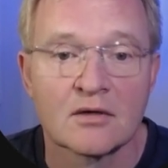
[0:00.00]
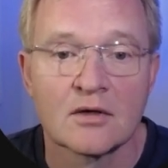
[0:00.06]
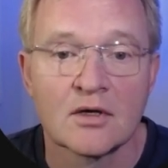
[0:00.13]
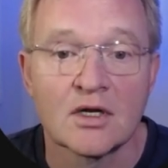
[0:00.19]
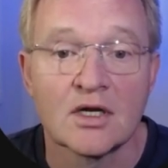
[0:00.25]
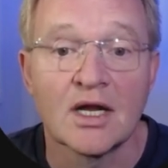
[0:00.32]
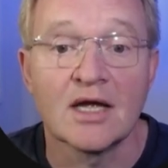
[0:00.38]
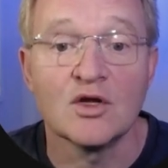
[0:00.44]

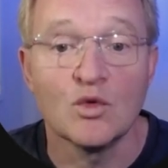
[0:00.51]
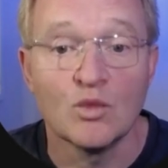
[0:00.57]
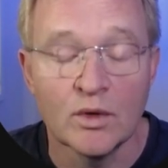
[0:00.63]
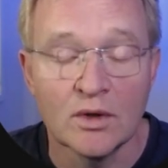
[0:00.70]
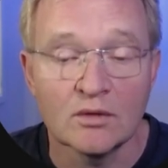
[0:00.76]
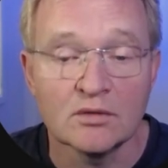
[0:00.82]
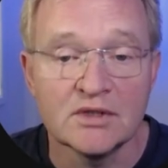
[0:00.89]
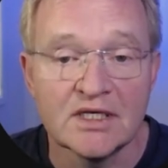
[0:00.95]
Now you
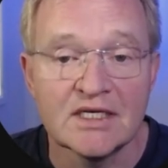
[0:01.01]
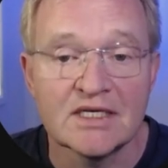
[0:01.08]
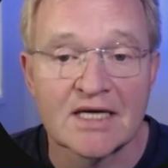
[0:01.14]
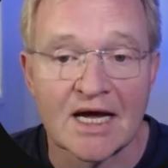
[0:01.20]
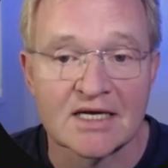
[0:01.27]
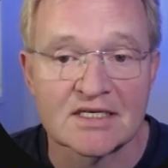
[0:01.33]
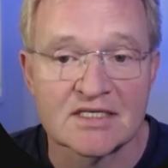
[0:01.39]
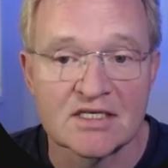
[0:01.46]
will need
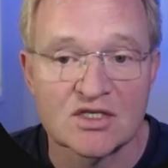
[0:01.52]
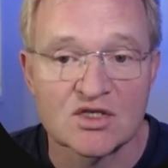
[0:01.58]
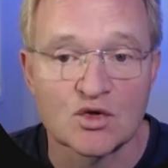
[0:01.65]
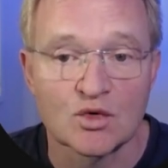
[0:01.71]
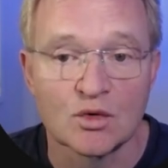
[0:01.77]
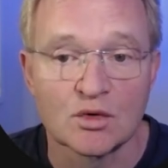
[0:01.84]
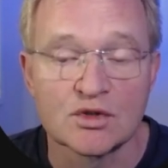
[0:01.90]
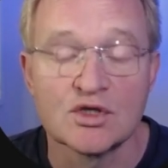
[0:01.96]
HACS
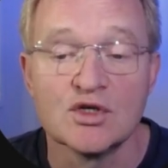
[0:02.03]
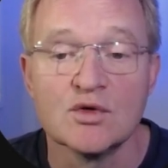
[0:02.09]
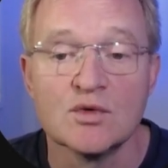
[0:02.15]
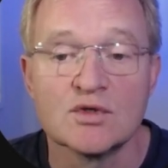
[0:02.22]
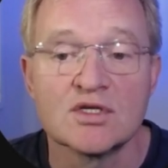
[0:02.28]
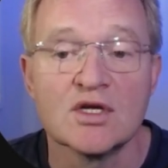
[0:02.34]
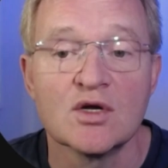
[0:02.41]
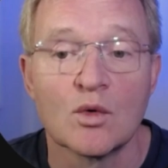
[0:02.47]
installed to
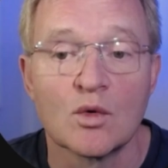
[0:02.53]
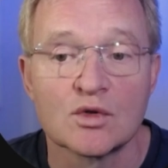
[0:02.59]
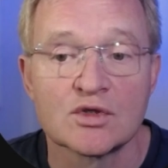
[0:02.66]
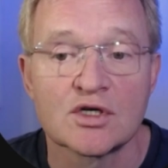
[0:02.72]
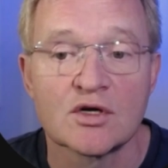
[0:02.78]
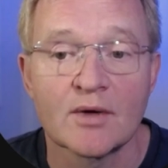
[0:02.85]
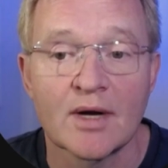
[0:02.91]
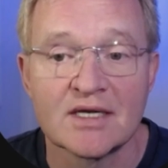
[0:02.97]
use the
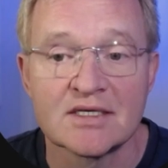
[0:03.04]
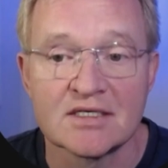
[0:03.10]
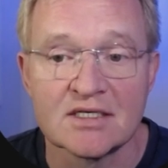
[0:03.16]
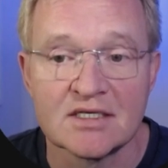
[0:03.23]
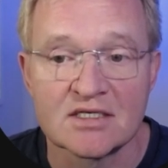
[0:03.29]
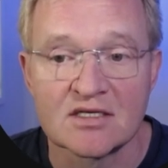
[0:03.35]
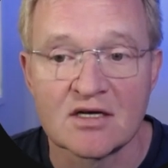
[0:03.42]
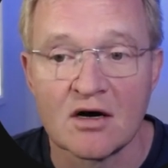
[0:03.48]
auto
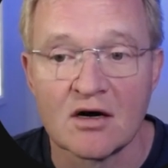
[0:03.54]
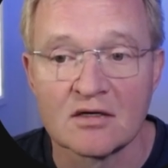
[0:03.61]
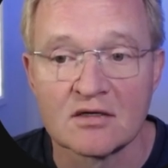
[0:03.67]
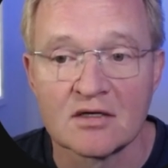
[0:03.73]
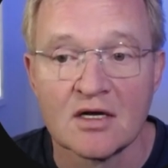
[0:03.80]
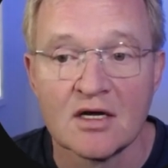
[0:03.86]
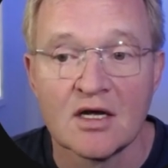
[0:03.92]
entities card